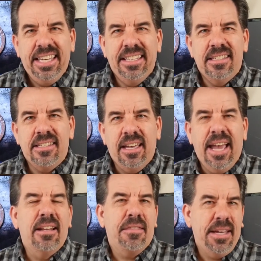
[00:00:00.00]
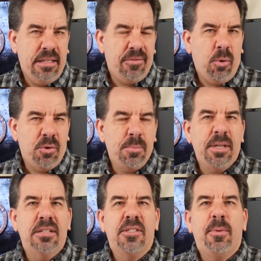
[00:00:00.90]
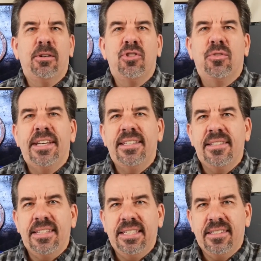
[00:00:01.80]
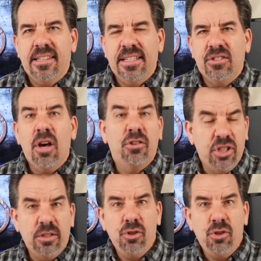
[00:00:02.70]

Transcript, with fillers: Is uh, and a thetan, of course, being a spiritual entity in Scientology.